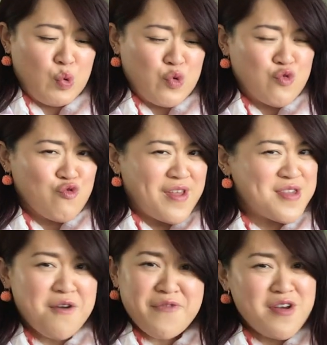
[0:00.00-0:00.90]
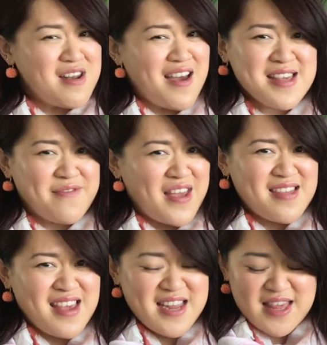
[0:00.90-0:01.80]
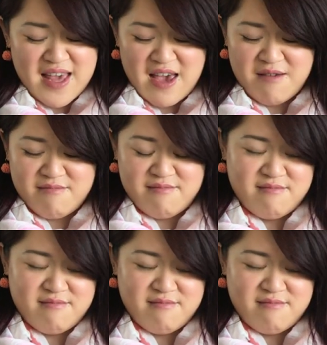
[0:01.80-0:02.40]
It's not very nice if they did, is it?"